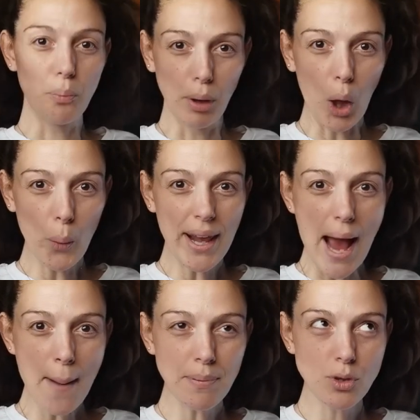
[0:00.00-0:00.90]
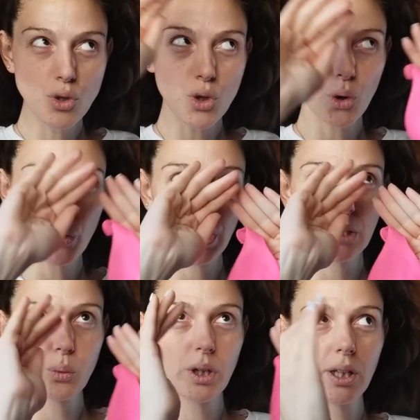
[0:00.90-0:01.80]
to blow it up
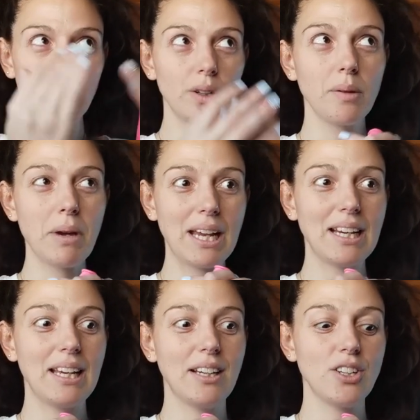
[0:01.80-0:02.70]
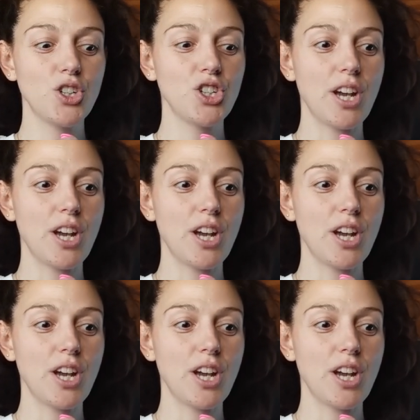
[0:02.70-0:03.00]
so it will remain in